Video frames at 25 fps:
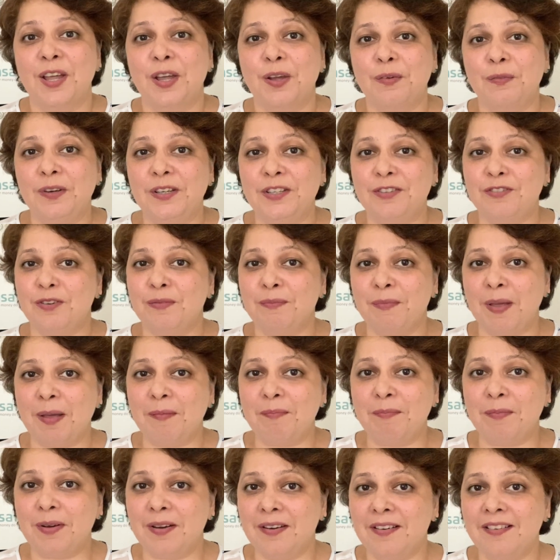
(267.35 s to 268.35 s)
which,
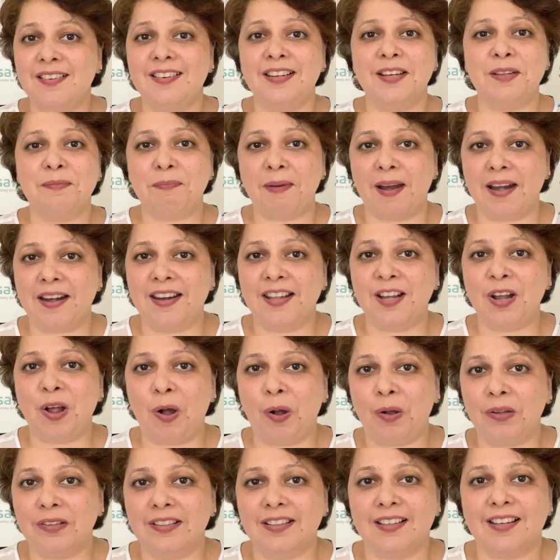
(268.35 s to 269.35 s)
remember, depending
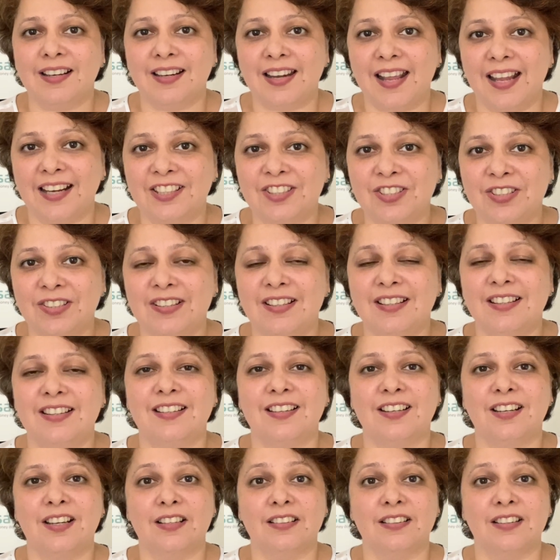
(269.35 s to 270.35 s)
on the collection,
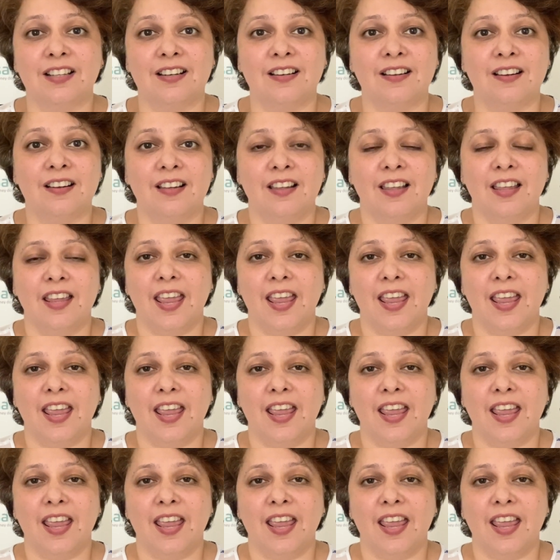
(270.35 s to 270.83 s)
the